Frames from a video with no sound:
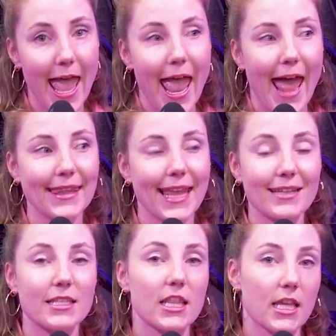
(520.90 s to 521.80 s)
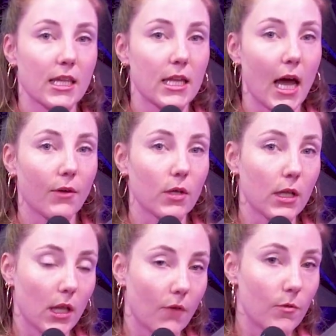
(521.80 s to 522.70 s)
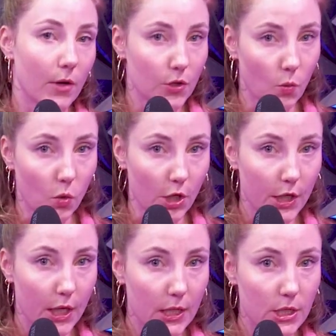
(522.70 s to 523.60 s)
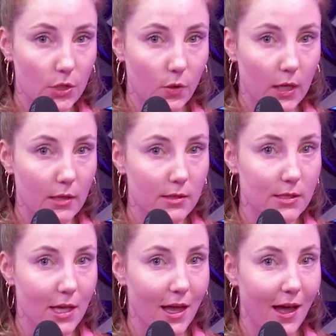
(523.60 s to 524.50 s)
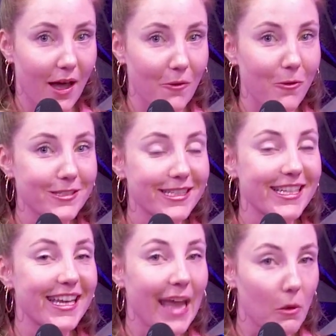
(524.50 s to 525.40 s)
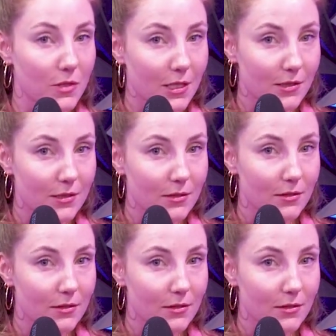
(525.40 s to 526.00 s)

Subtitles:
And that's the thing that I really love about the work that I do is I was an accountant.